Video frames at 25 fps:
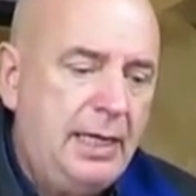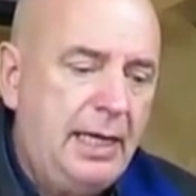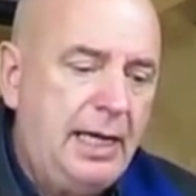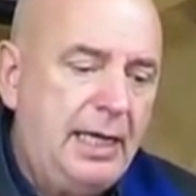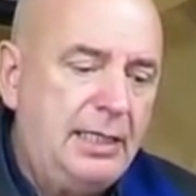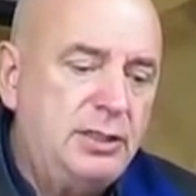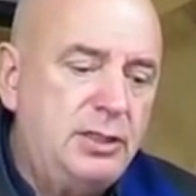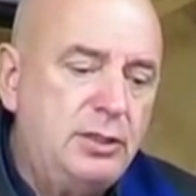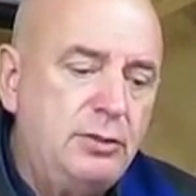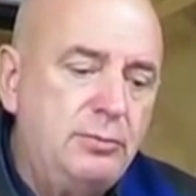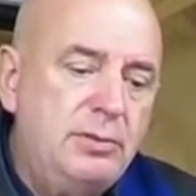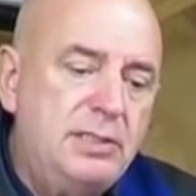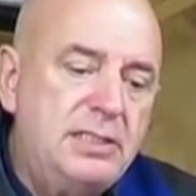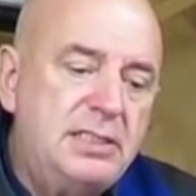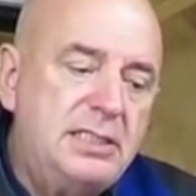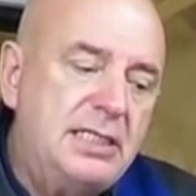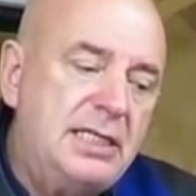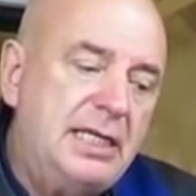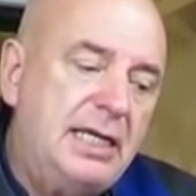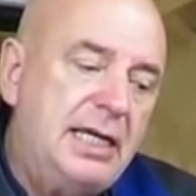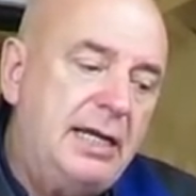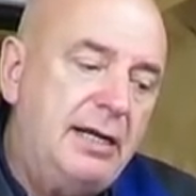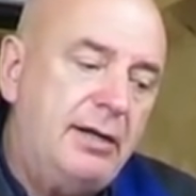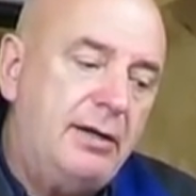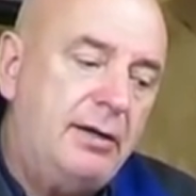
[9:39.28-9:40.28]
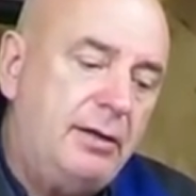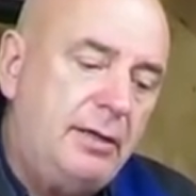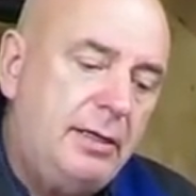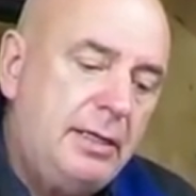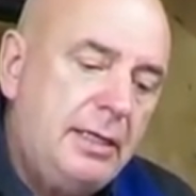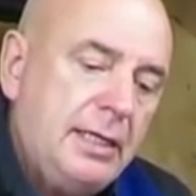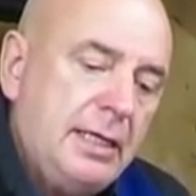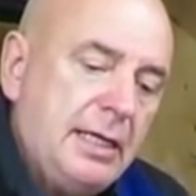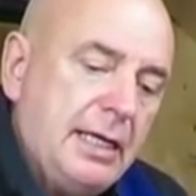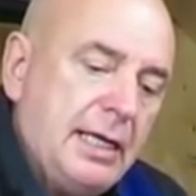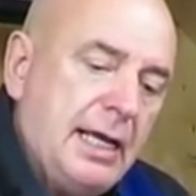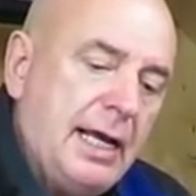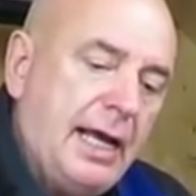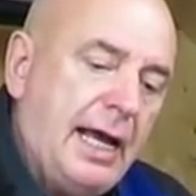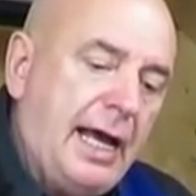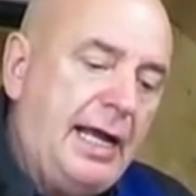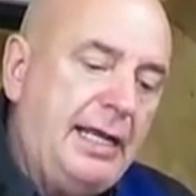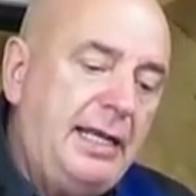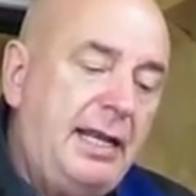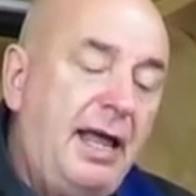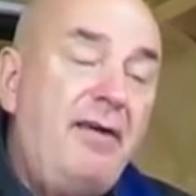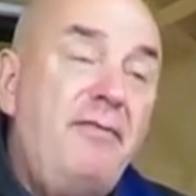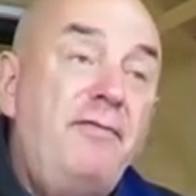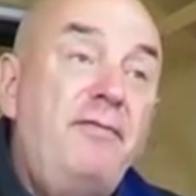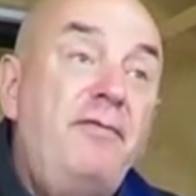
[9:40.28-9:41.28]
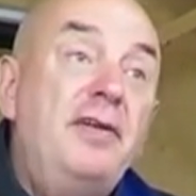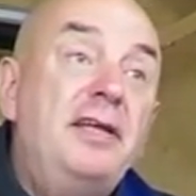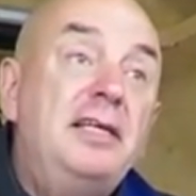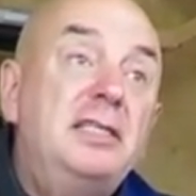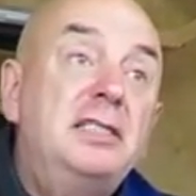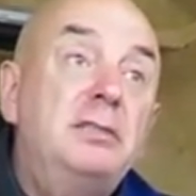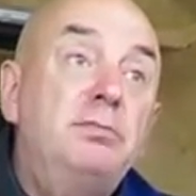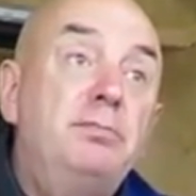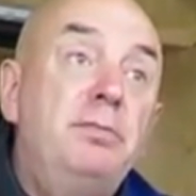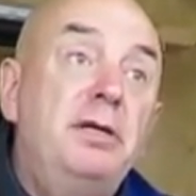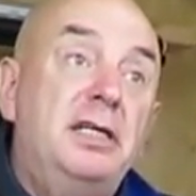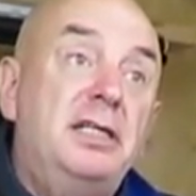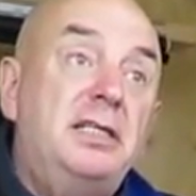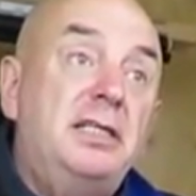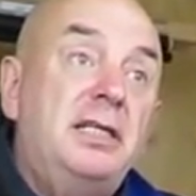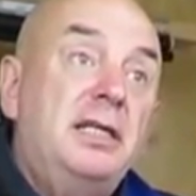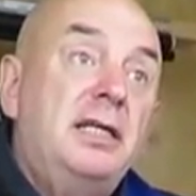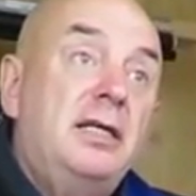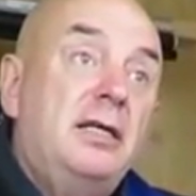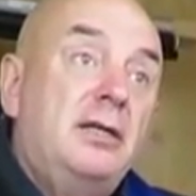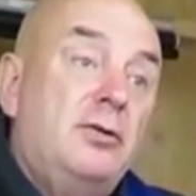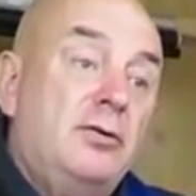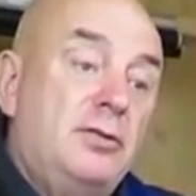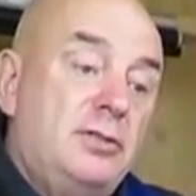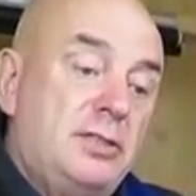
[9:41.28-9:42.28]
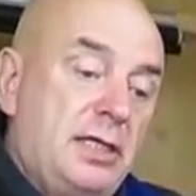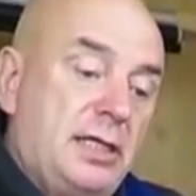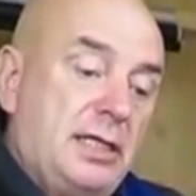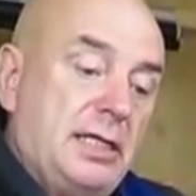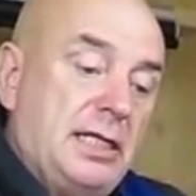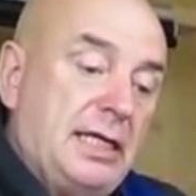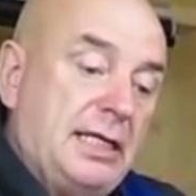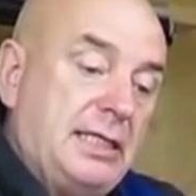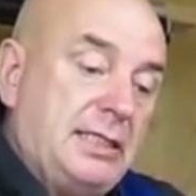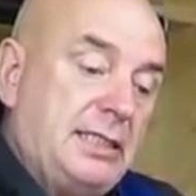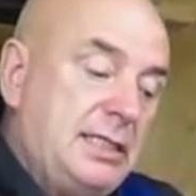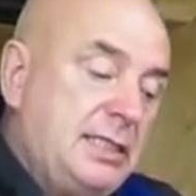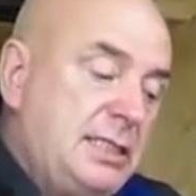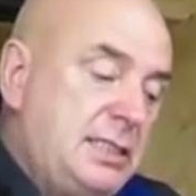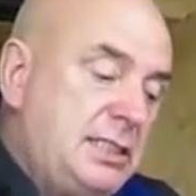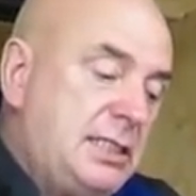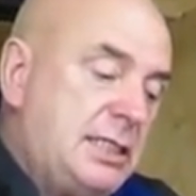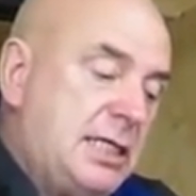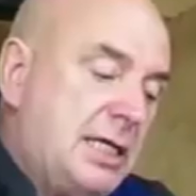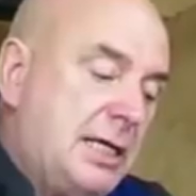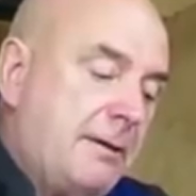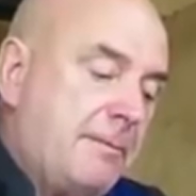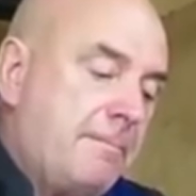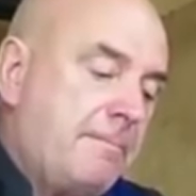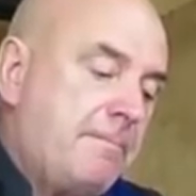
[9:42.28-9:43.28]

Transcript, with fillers: as you will see here. And that fleece mitt goes on like this.